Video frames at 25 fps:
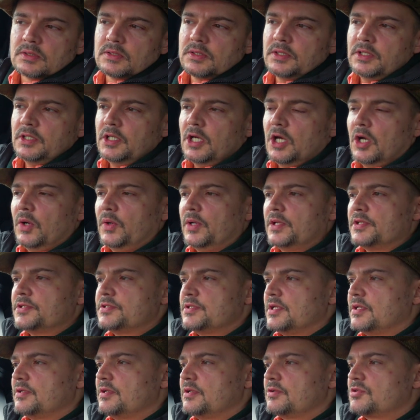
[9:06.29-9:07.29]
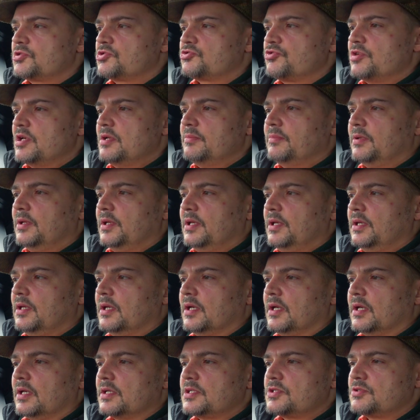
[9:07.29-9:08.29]
you know, and it's extremely,
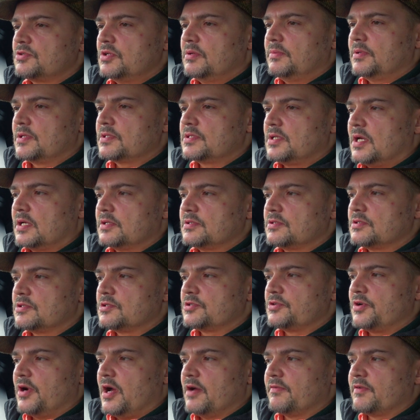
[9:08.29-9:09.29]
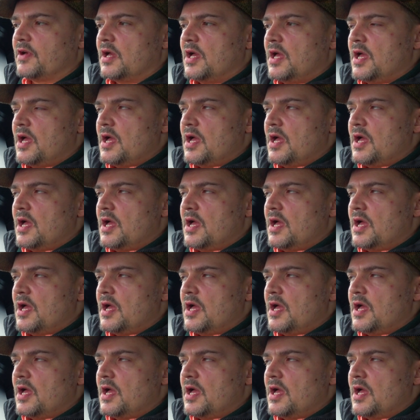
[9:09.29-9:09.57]
uh, extremely exciting to drive.